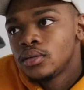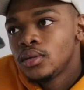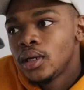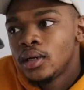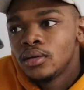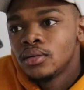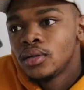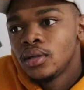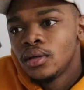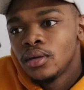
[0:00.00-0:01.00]
Yeah,
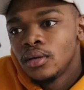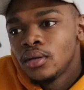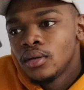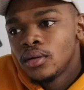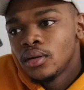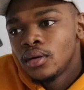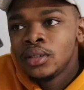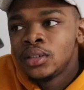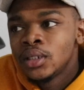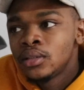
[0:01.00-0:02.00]

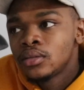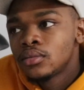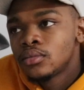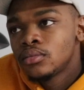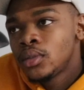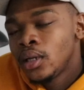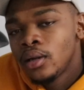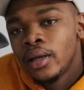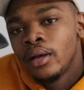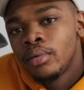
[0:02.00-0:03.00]
it just didn't
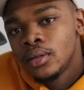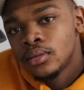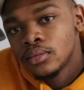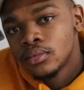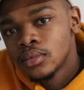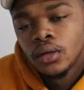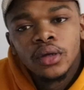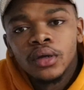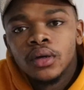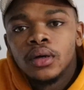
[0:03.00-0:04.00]
happen.
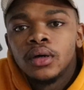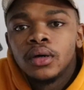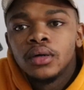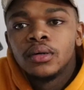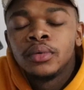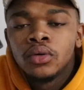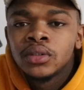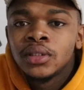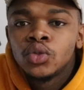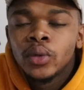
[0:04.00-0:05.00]
Uh, because
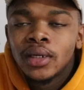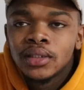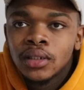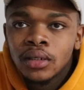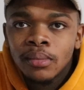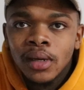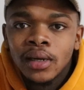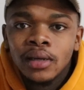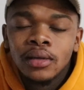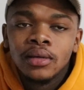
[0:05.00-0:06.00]
that's when I started
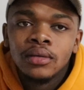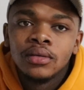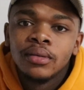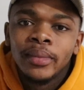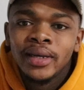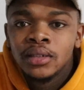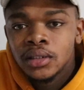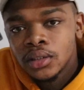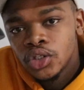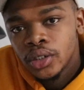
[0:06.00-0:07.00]
my my
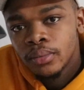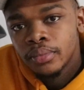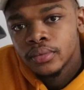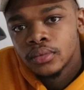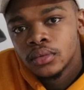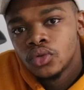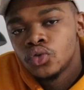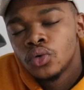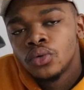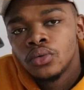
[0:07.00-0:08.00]
internship
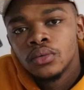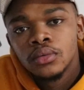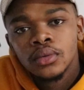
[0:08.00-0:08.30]
so